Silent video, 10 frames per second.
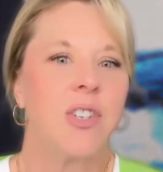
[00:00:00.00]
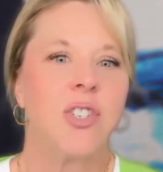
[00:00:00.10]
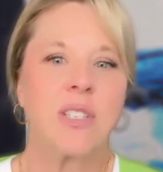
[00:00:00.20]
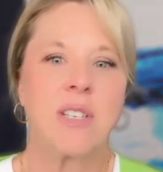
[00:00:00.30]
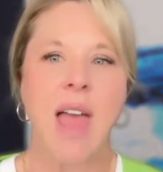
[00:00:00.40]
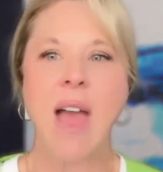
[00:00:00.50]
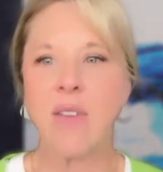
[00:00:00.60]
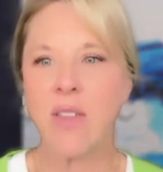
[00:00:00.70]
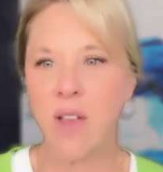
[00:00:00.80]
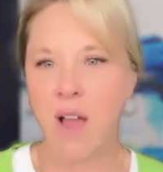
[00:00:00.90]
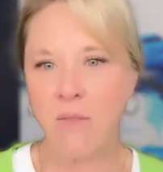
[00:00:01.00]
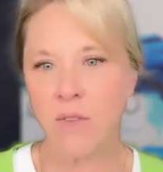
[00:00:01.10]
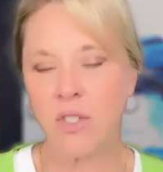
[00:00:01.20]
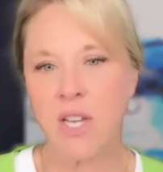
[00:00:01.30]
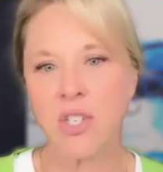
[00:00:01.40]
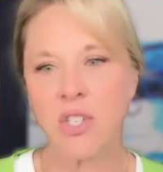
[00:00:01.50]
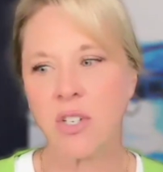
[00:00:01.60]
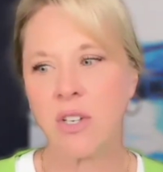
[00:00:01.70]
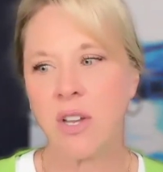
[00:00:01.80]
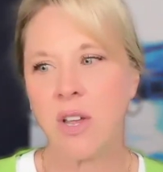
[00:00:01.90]
just having the
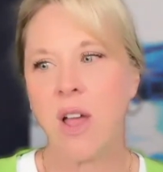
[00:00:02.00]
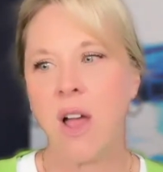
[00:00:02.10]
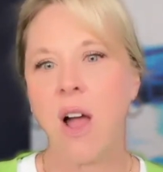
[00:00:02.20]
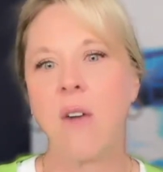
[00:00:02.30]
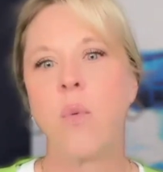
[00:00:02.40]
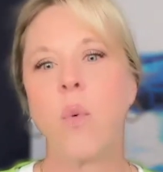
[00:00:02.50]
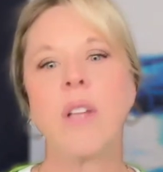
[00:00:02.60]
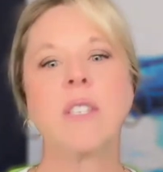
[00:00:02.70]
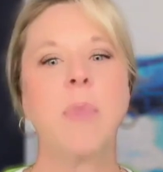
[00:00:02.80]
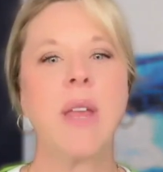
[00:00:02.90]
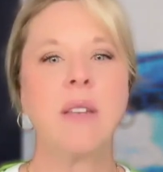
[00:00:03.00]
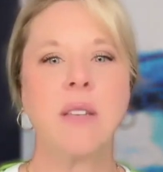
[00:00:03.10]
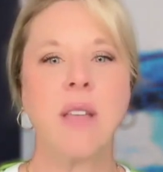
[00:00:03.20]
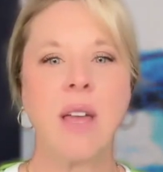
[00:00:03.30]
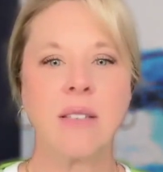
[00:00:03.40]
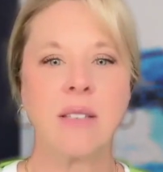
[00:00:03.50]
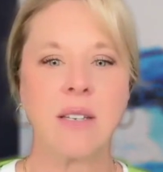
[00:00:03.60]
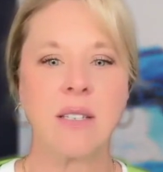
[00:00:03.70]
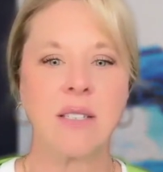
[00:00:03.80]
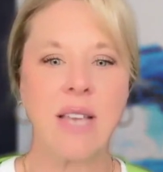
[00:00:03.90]
conversation of what's being done
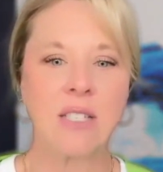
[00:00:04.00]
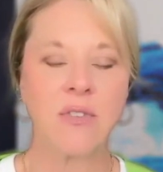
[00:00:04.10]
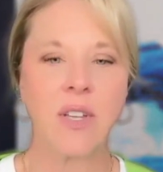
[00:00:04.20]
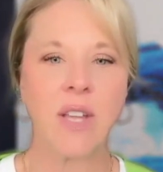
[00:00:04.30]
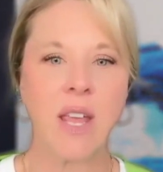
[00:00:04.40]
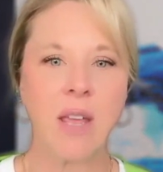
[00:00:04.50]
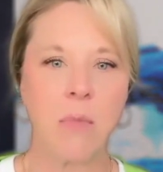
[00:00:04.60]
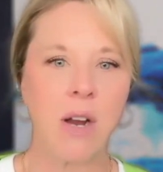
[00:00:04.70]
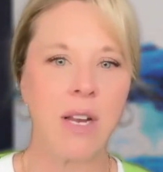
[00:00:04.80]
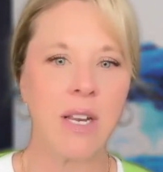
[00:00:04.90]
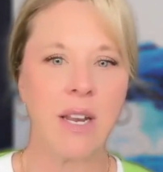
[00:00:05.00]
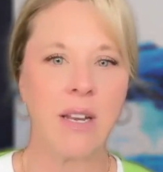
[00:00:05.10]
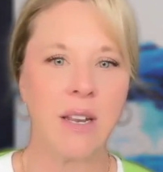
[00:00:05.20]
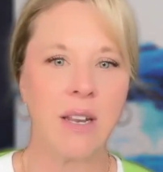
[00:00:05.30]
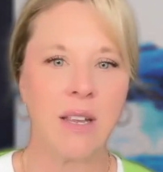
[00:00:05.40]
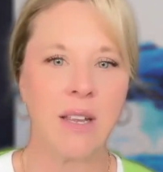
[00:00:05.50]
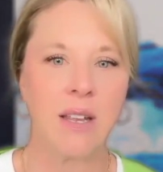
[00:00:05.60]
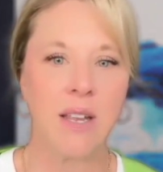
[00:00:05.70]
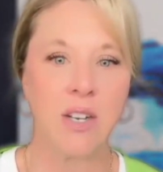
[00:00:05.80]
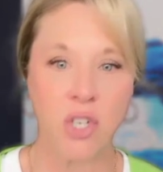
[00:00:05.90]
successfully in marketing
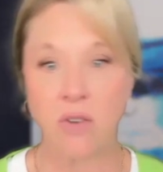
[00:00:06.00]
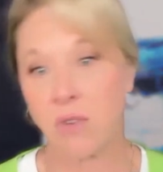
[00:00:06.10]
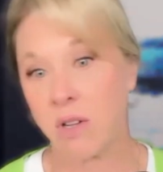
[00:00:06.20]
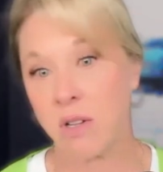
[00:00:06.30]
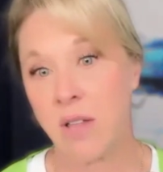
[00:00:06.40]
in general.